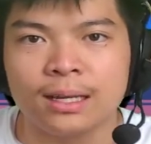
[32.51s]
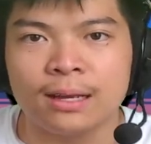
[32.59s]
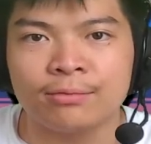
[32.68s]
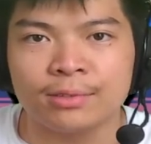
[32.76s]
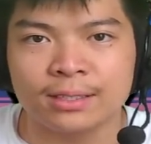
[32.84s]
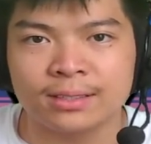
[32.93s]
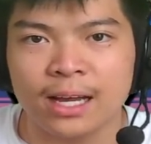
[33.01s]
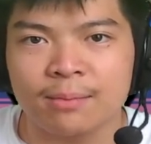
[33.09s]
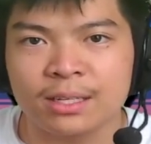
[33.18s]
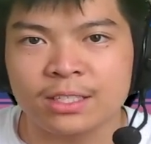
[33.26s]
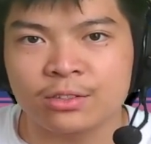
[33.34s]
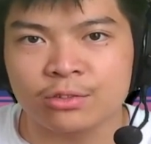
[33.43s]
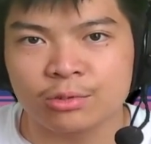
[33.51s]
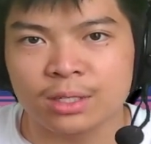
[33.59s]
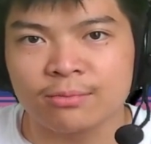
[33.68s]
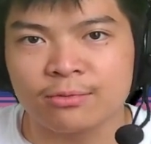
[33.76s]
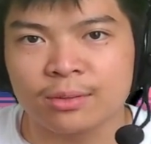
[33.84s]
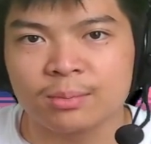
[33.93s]
Every time I
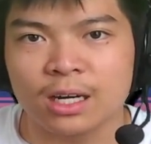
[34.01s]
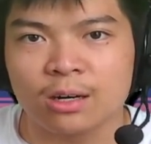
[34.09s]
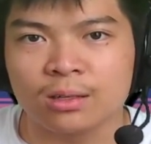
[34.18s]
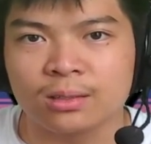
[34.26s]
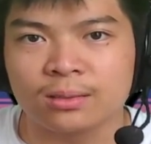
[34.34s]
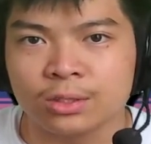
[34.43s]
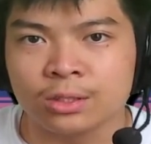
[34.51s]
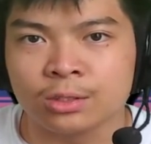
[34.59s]
stream from now on,